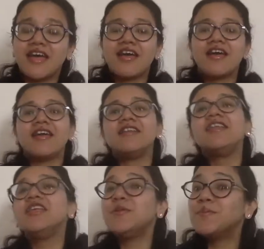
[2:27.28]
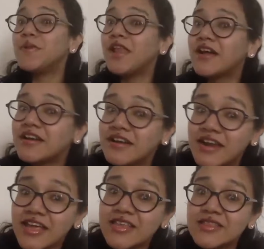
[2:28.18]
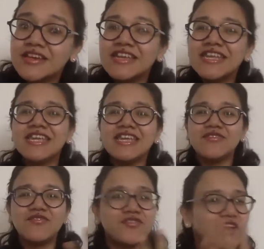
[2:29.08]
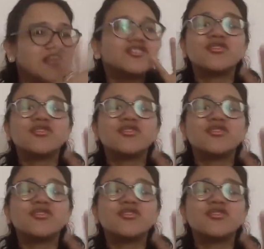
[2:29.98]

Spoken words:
and he plucked nice green, fresh